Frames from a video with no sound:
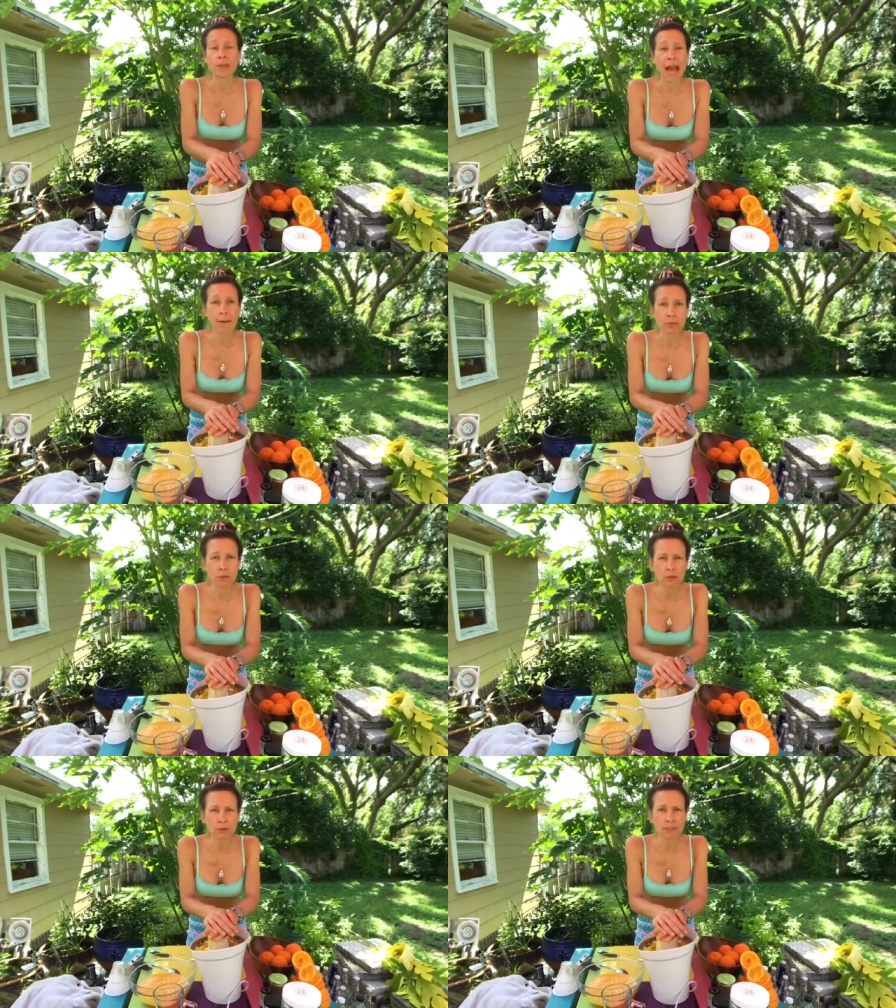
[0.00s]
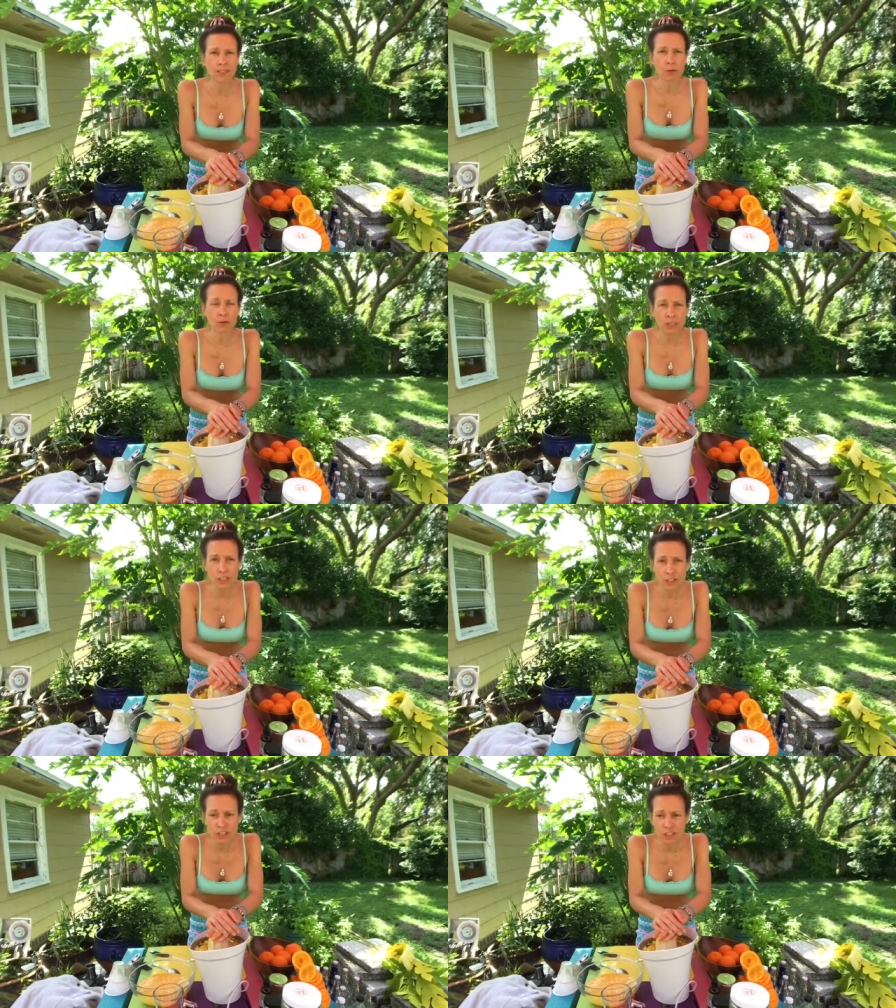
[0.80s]
apples and
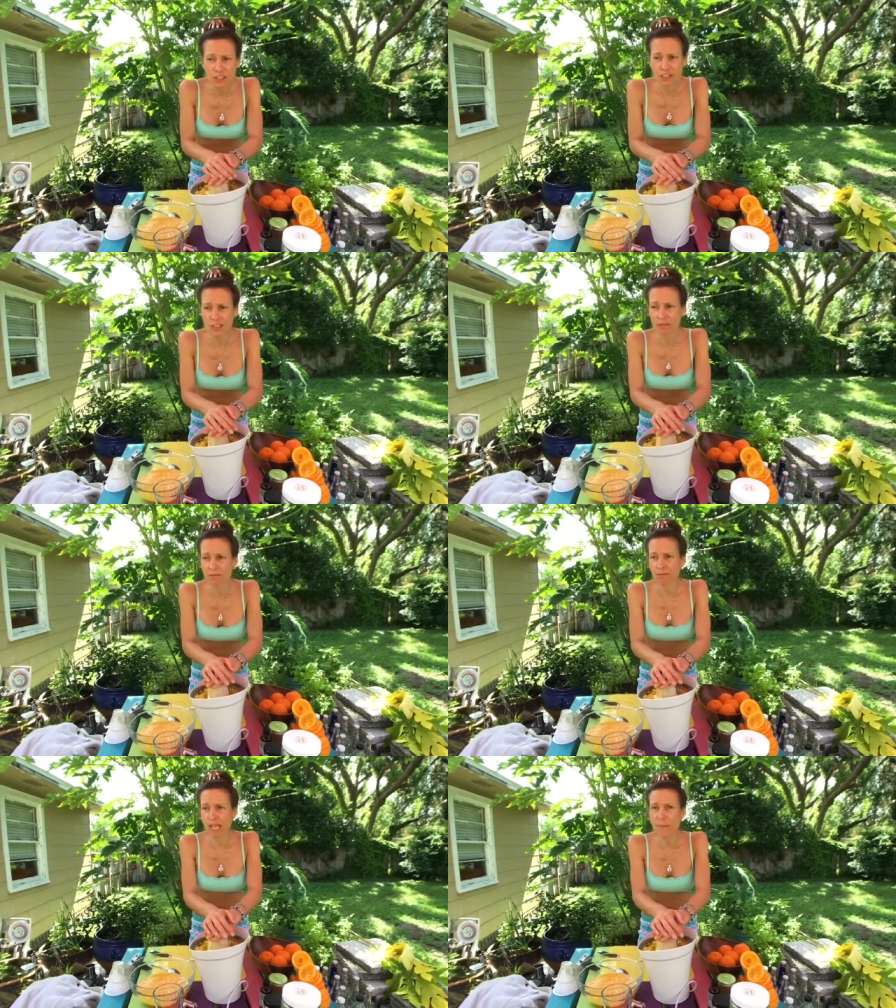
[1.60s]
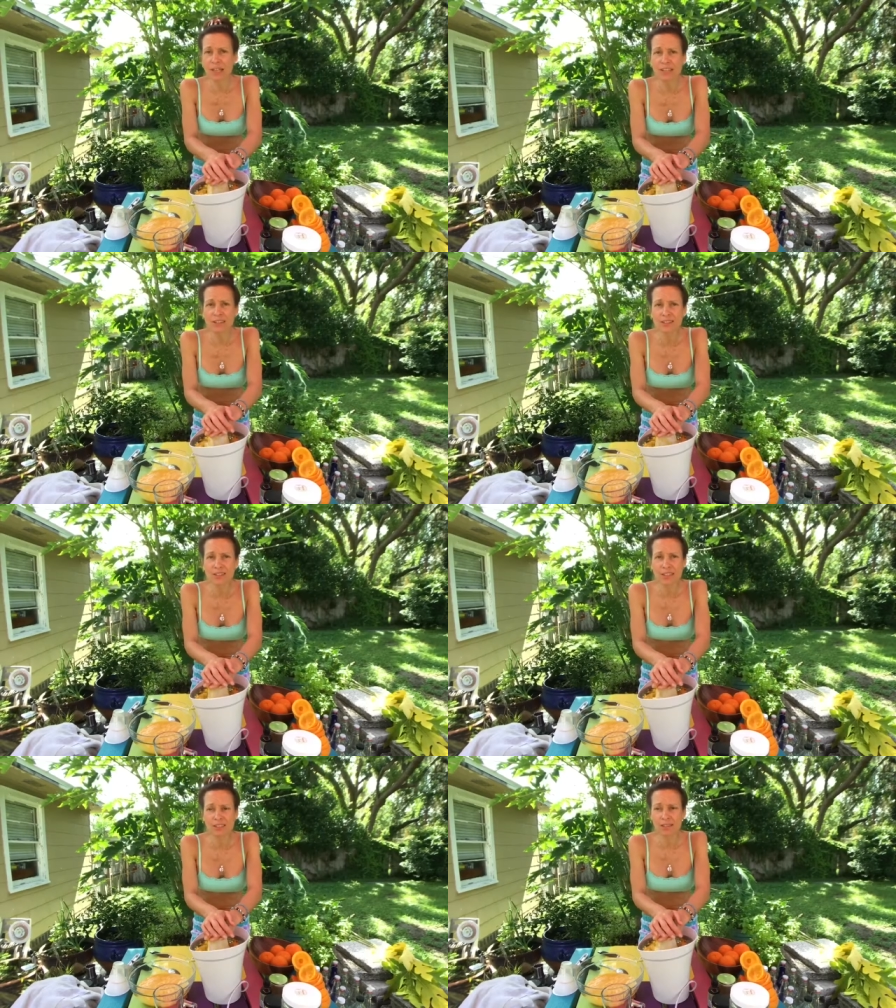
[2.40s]
oranges and lemons
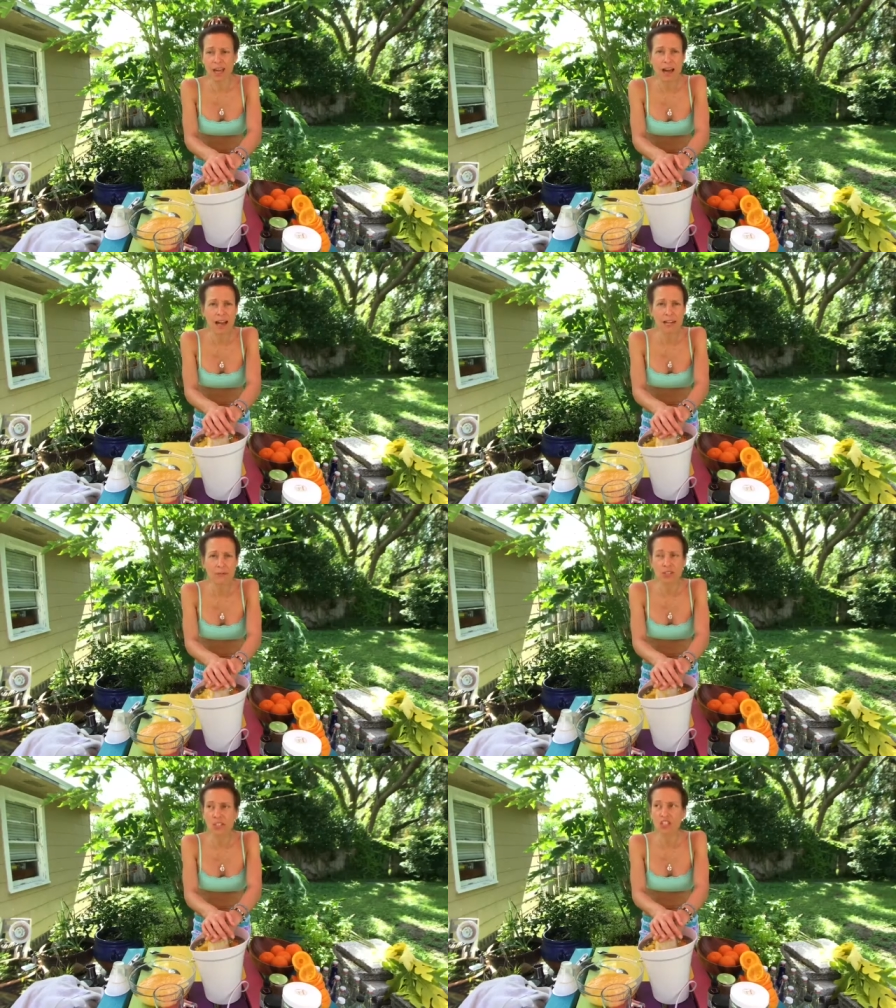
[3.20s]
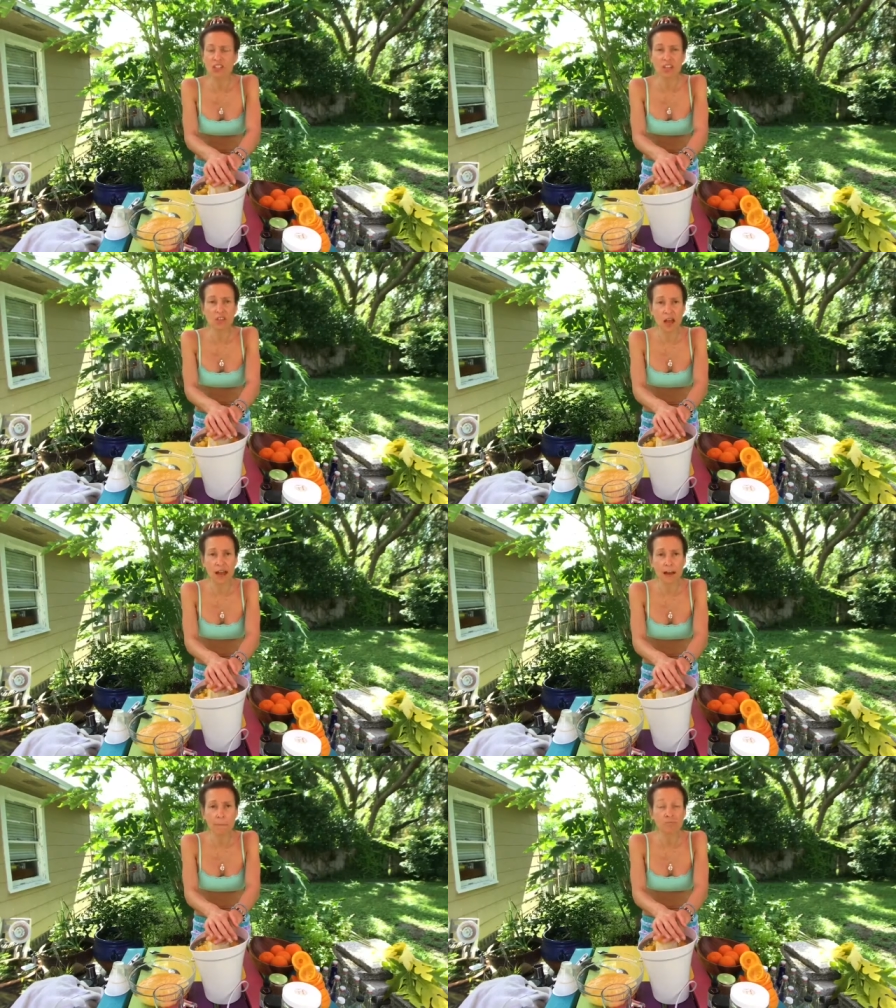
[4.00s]
and limes and things like
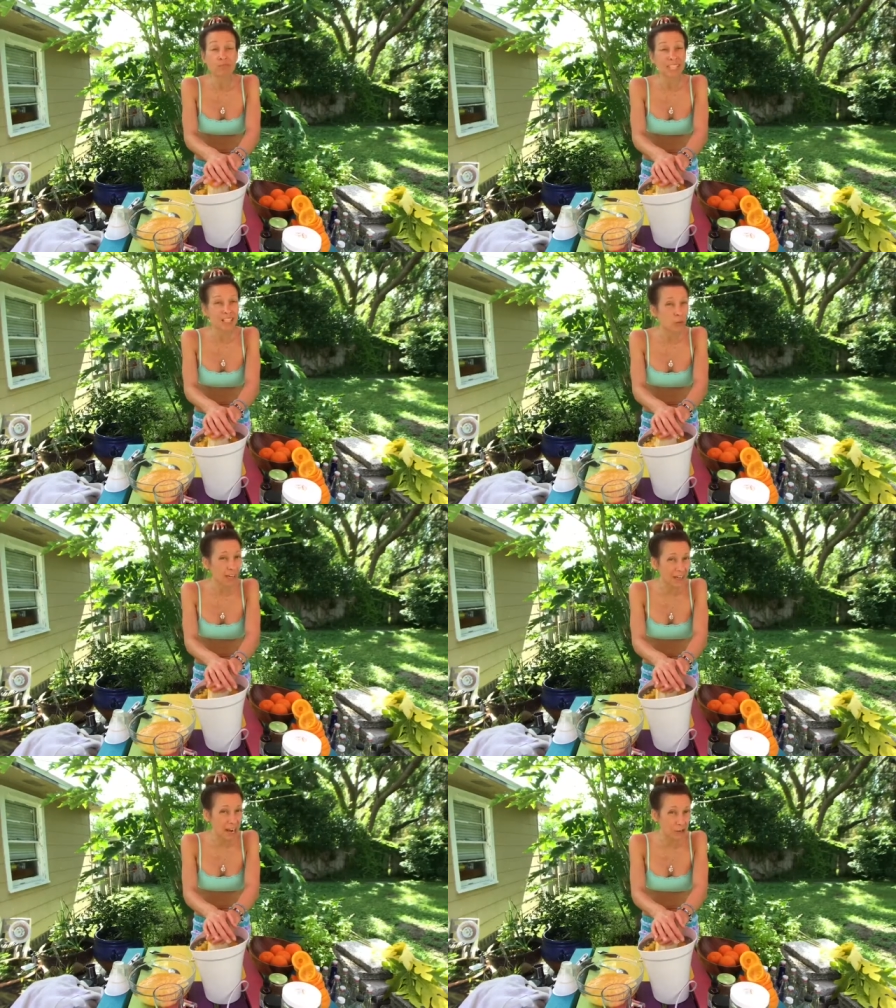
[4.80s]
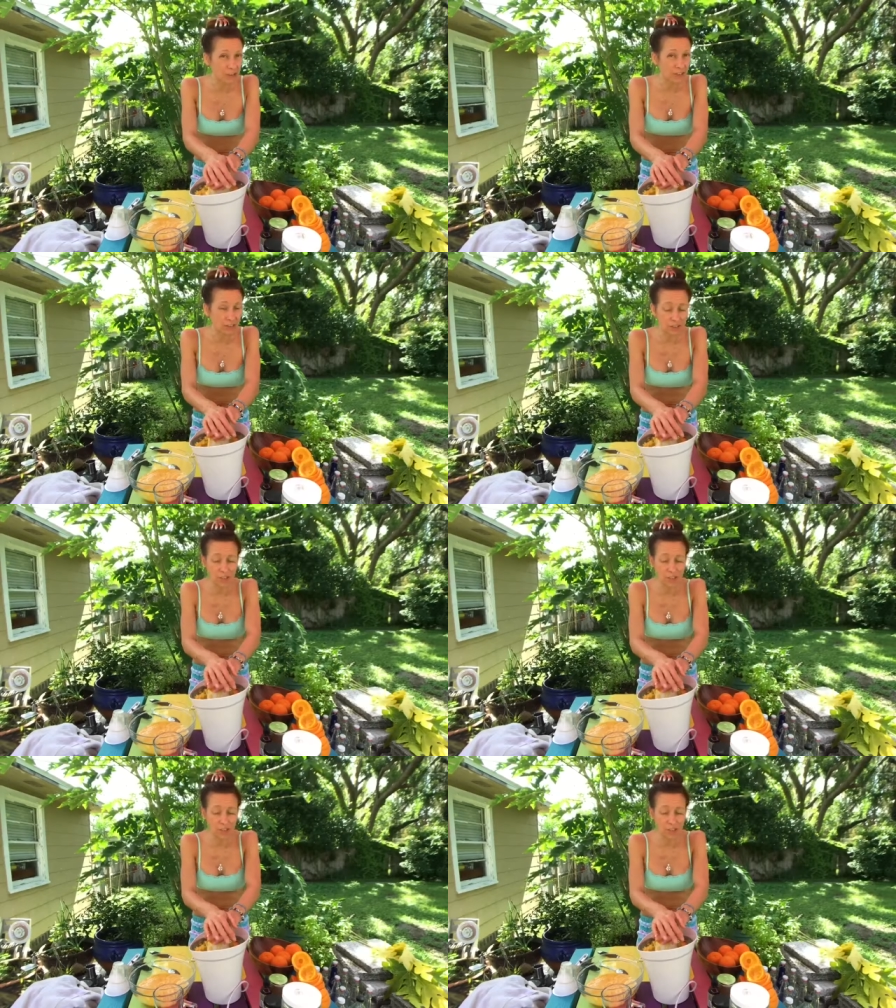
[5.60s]
that in warehouses.